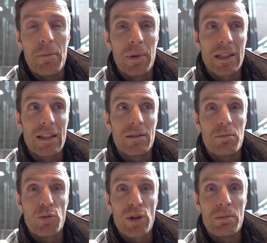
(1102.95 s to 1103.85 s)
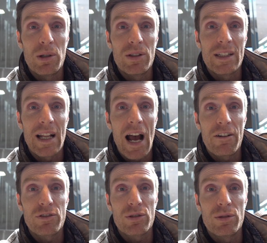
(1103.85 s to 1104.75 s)
But then the rebuilding
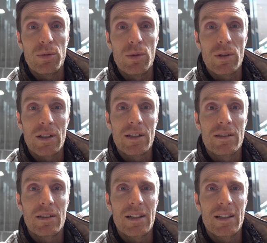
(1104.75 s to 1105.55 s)
after the war,